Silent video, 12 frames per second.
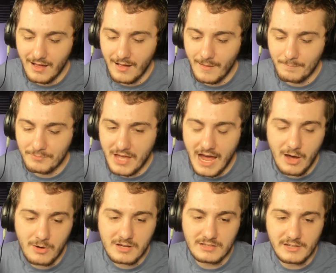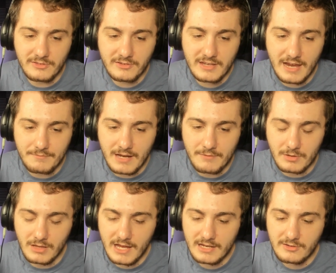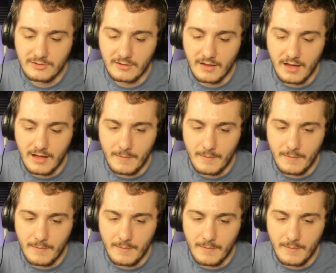Kyle Kalinske, I've never liked.